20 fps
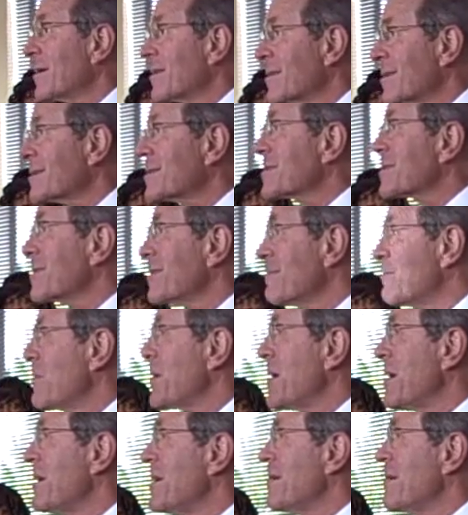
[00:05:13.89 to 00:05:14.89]
this can
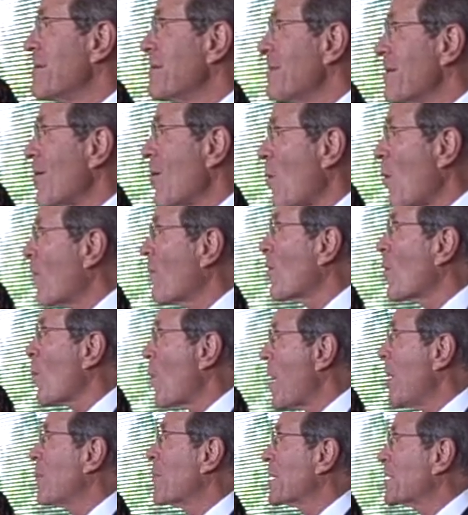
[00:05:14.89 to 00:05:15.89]
be
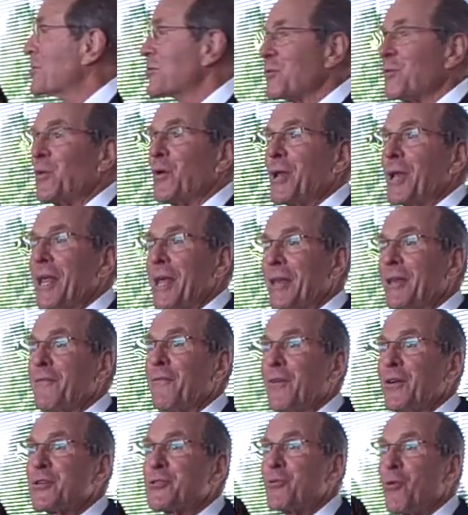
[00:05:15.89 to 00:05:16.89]
overwhelming to an
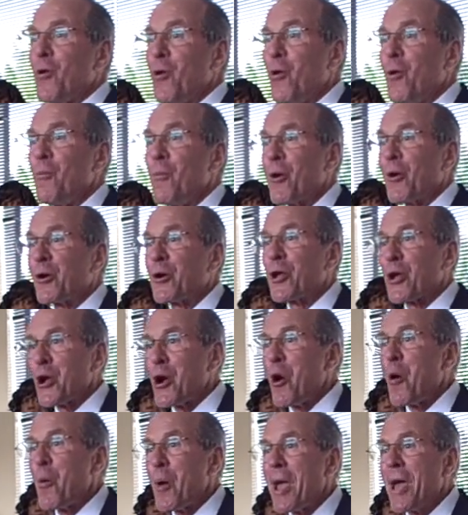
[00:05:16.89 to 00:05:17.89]
individual homeowner to
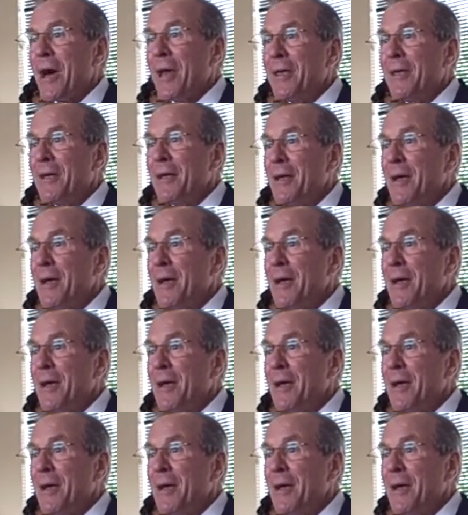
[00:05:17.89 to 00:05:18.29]
go in.